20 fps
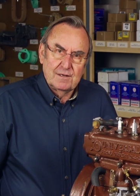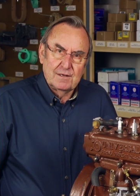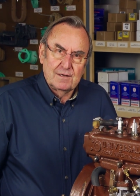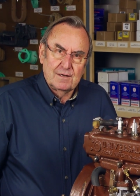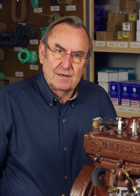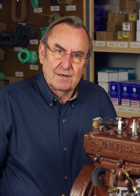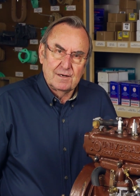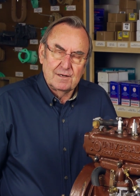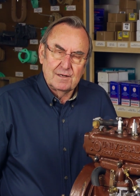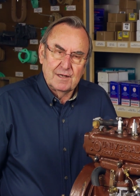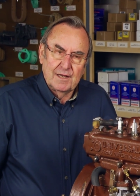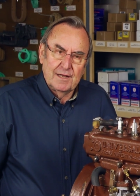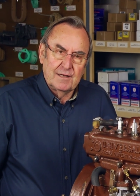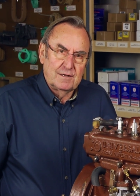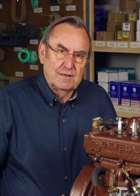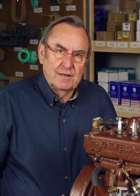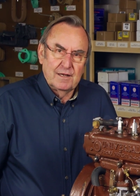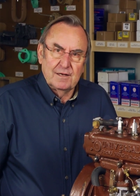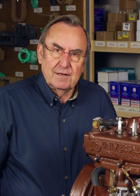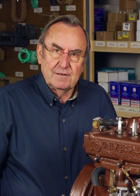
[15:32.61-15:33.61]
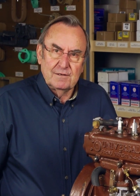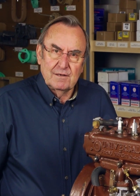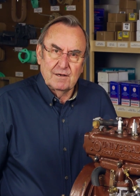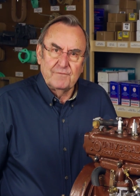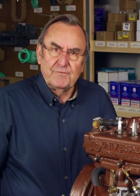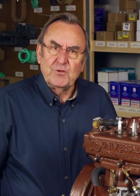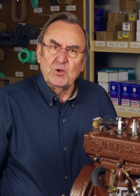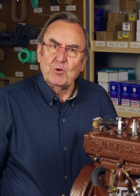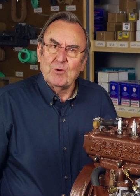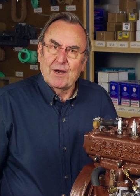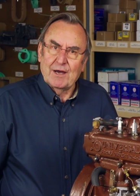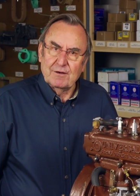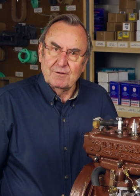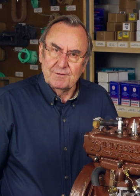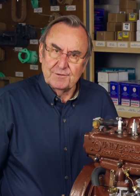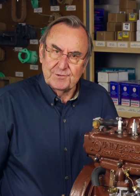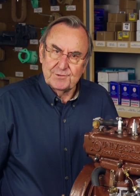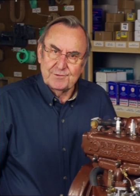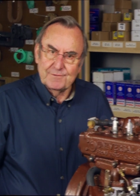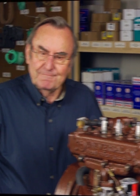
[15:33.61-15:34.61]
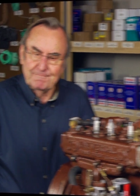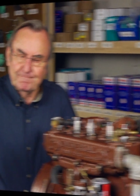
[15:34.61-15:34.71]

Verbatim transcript: uh, in, in a few hours.